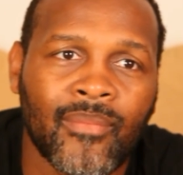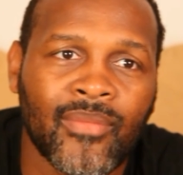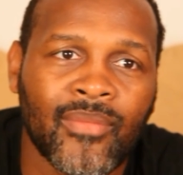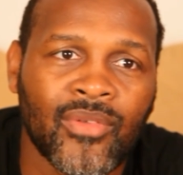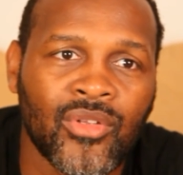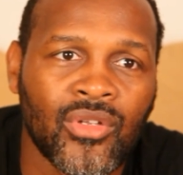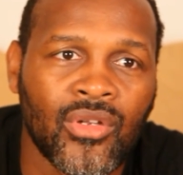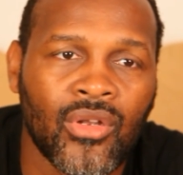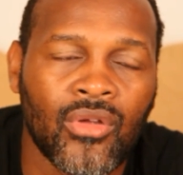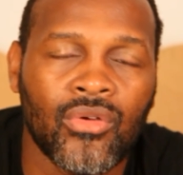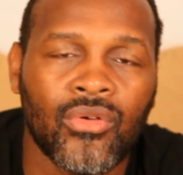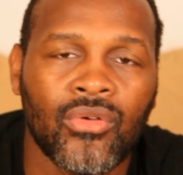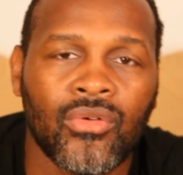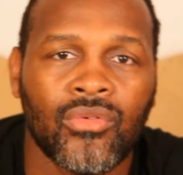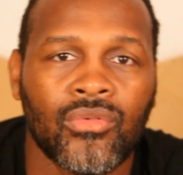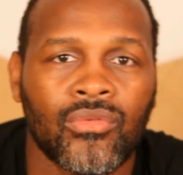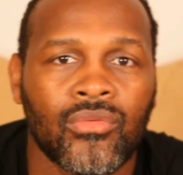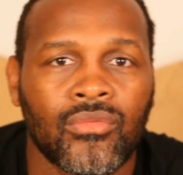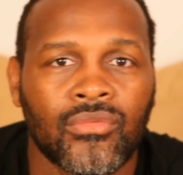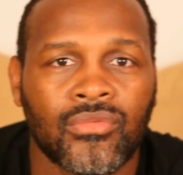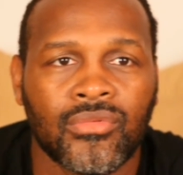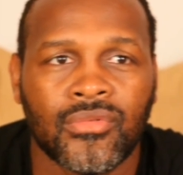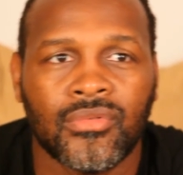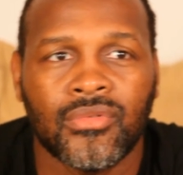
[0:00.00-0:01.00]
You know,
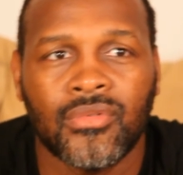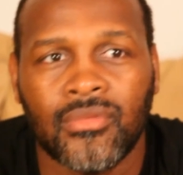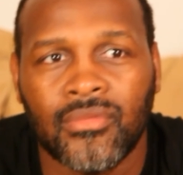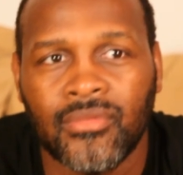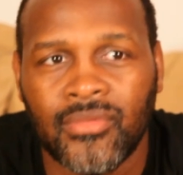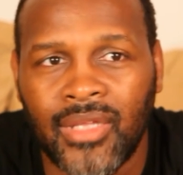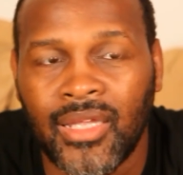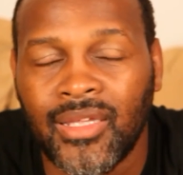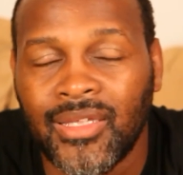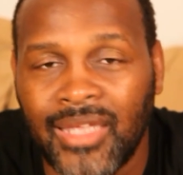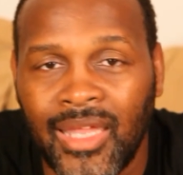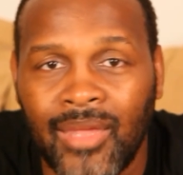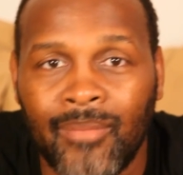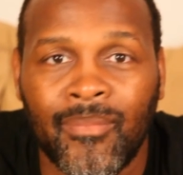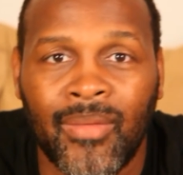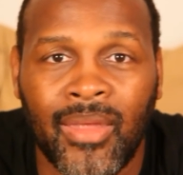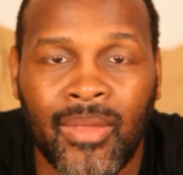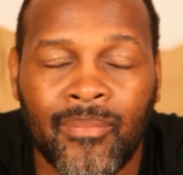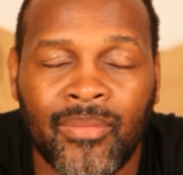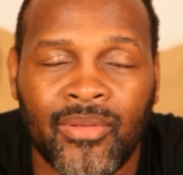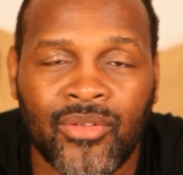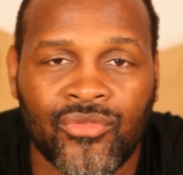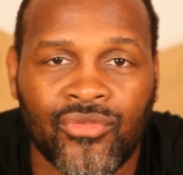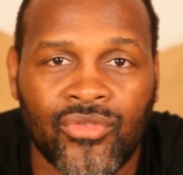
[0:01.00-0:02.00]
that may
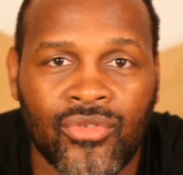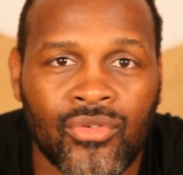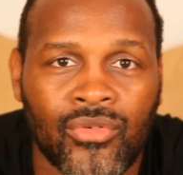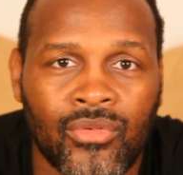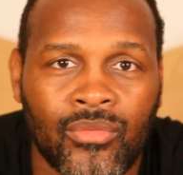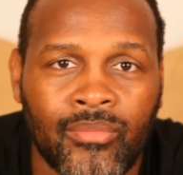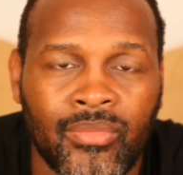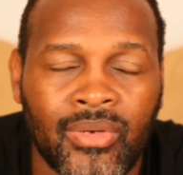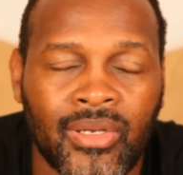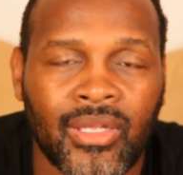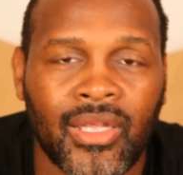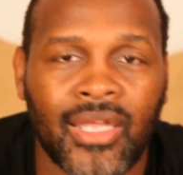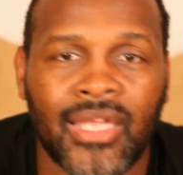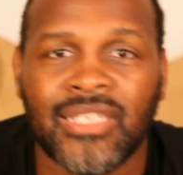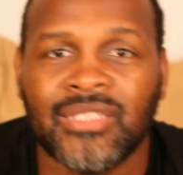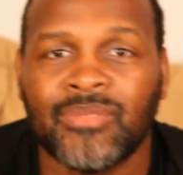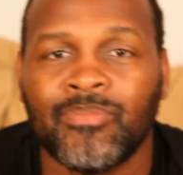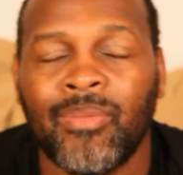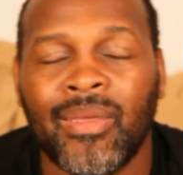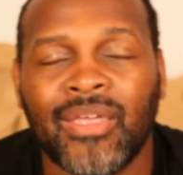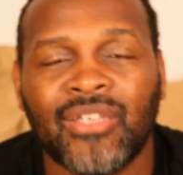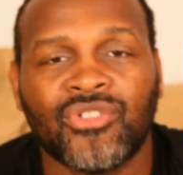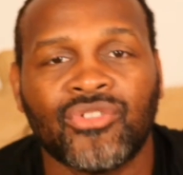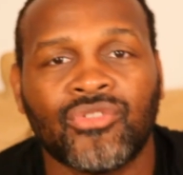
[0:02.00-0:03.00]
be true, but it's
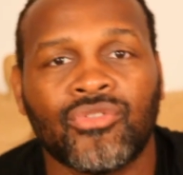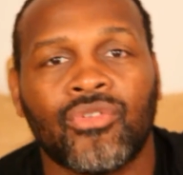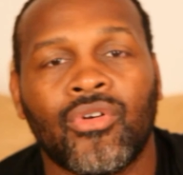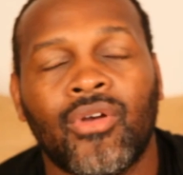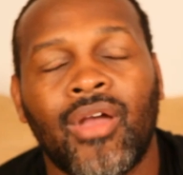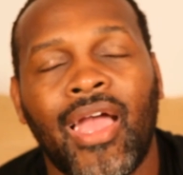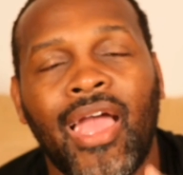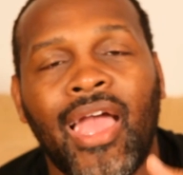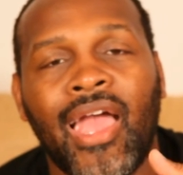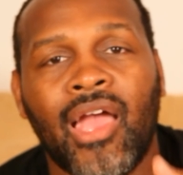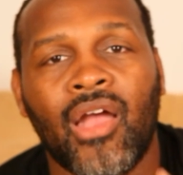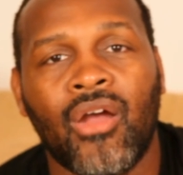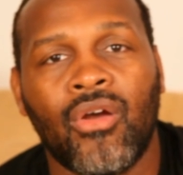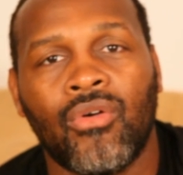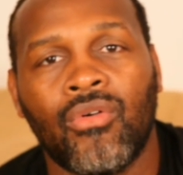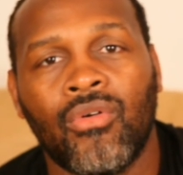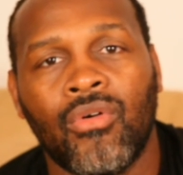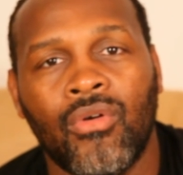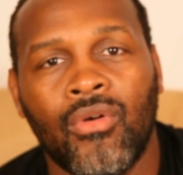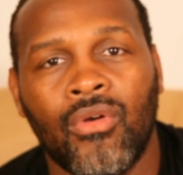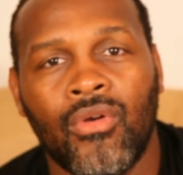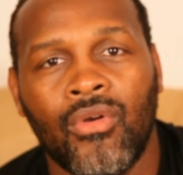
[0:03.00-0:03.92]
based on how